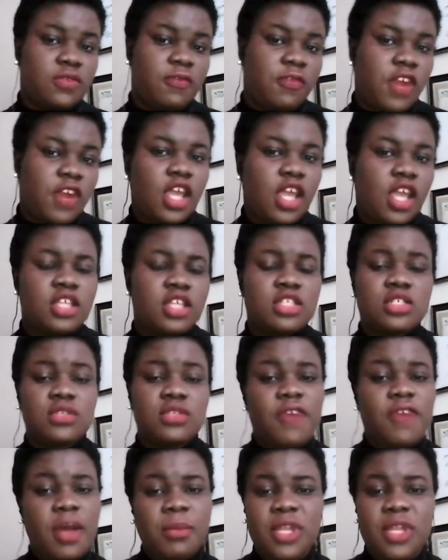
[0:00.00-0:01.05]

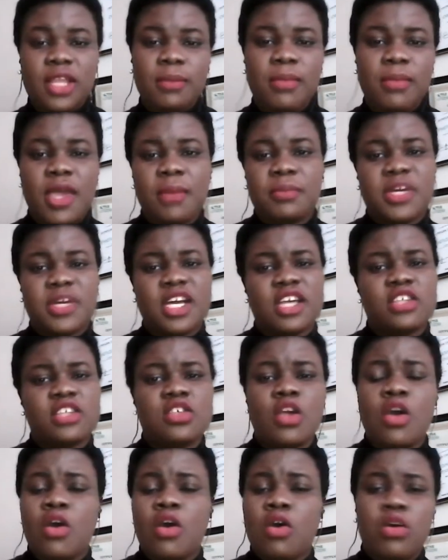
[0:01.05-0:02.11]
friends, family
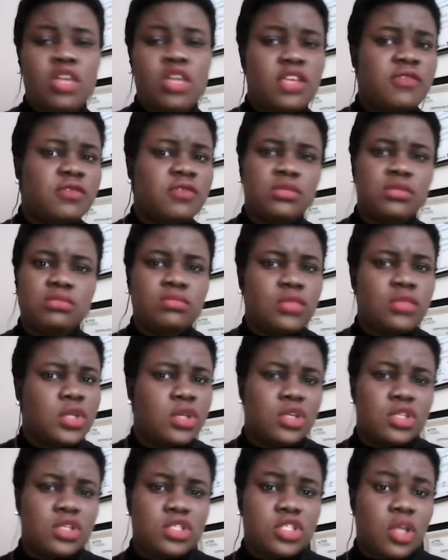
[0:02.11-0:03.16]
members, or even
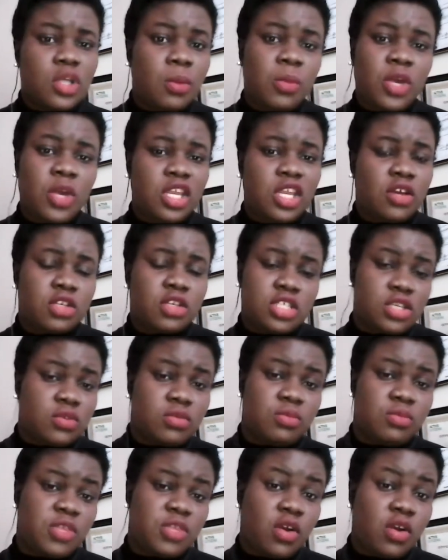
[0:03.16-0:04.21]
someone else. It
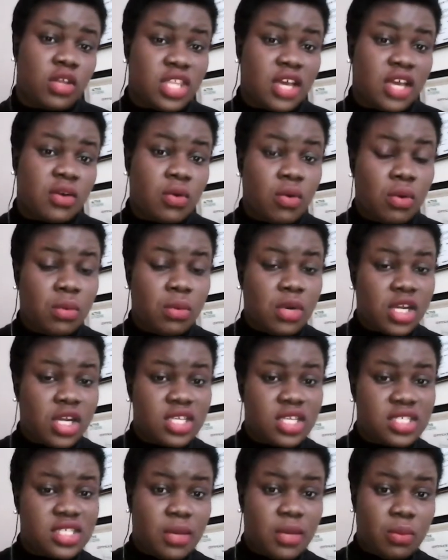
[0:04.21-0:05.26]
could be other
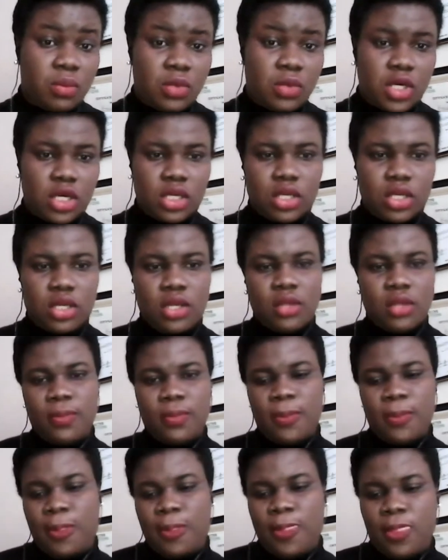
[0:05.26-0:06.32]
co-workers at work,
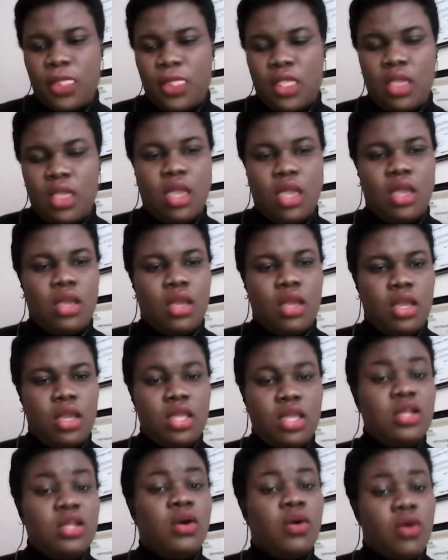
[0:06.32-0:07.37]

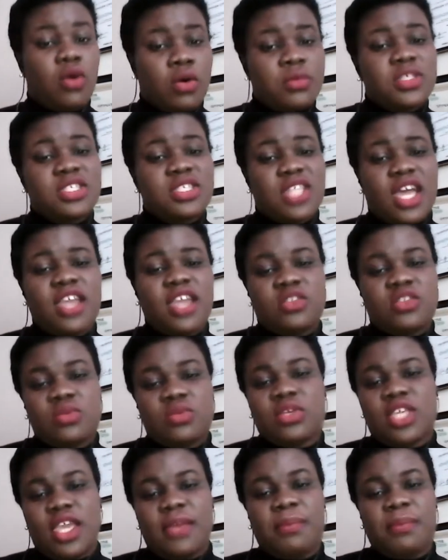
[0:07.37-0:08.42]
in the hopes that it will
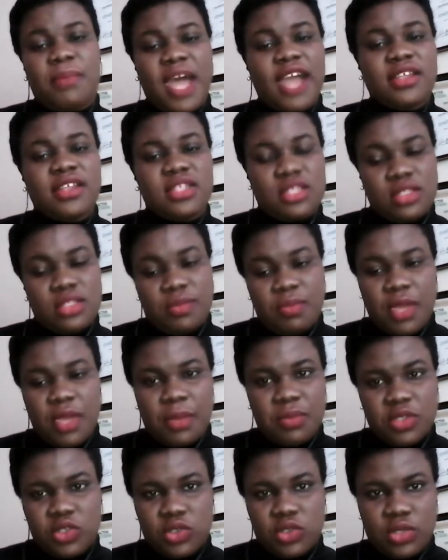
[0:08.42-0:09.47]
get back to the
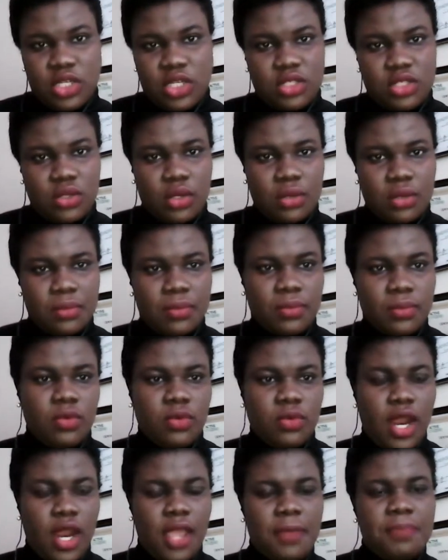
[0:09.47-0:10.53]
perpetrator,
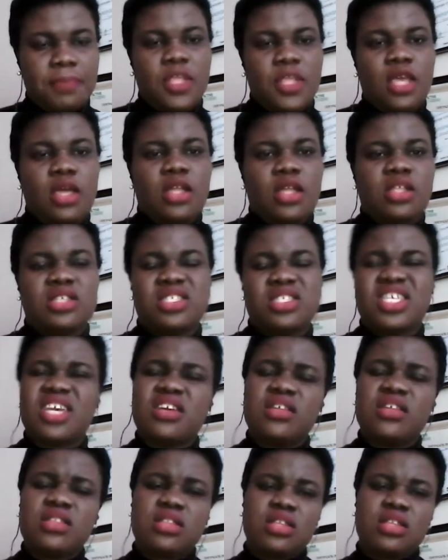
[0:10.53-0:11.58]
right? The
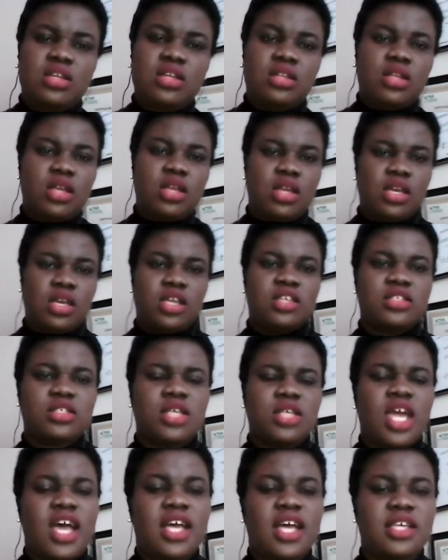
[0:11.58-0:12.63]
second thing
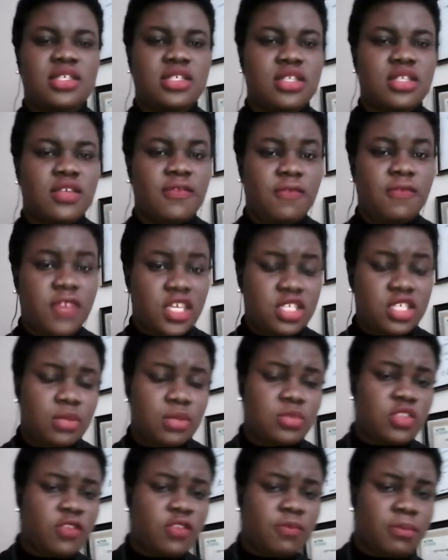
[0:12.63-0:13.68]
is, as
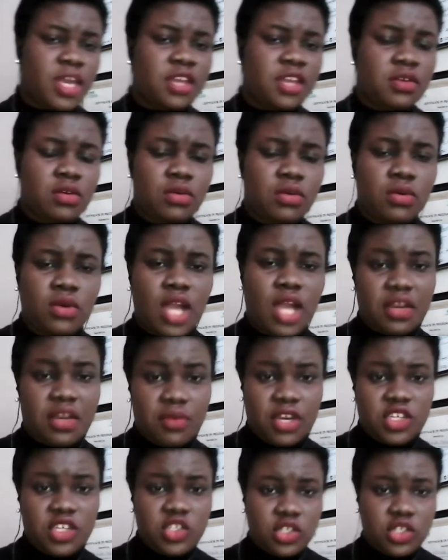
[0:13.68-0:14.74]
victims of
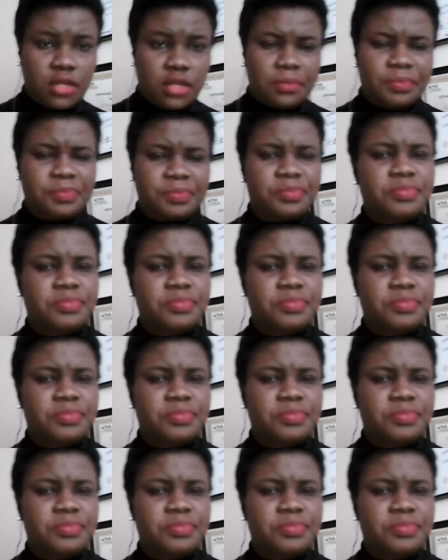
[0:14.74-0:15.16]
microaggression,